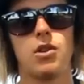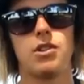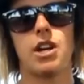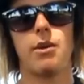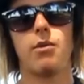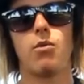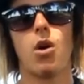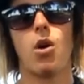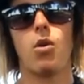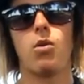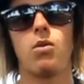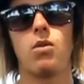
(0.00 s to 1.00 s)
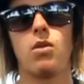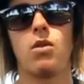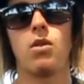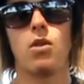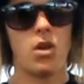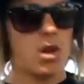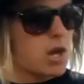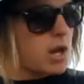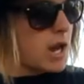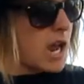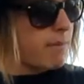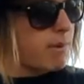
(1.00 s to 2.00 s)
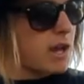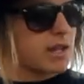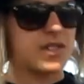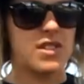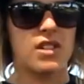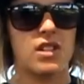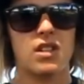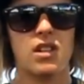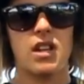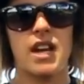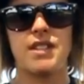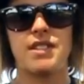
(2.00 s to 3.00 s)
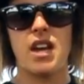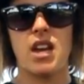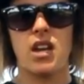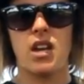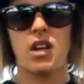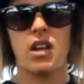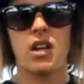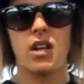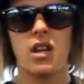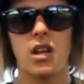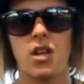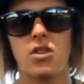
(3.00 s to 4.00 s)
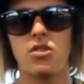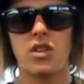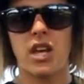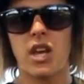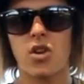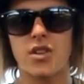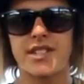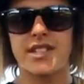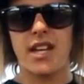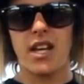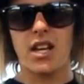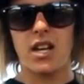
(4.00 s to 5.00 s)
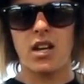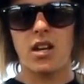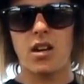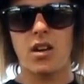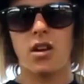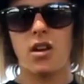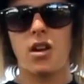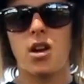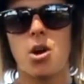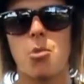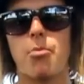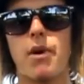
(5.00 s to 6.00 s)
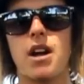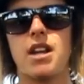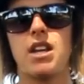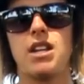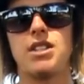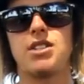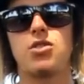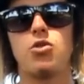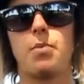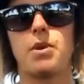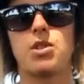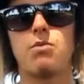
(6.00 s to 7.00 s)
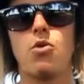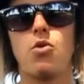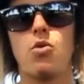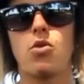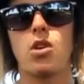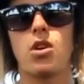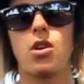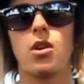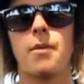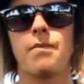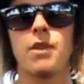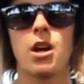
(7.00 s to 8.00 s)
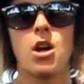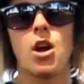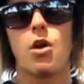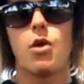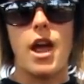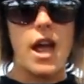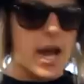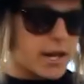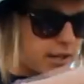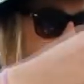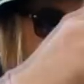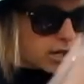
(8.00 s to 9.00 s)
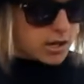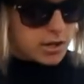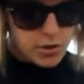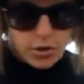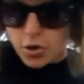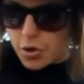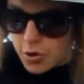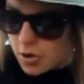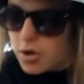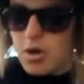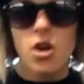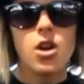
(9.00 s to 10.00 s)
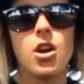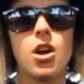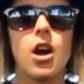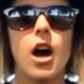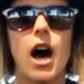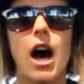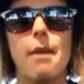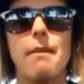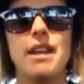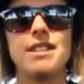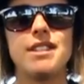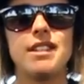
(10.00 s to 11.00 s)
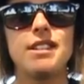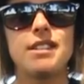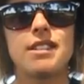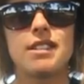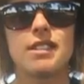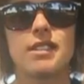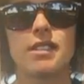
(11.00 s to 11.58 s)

that's how we roll. Apex headset, you cannot see it, but it is super smooth. And the new R Menzies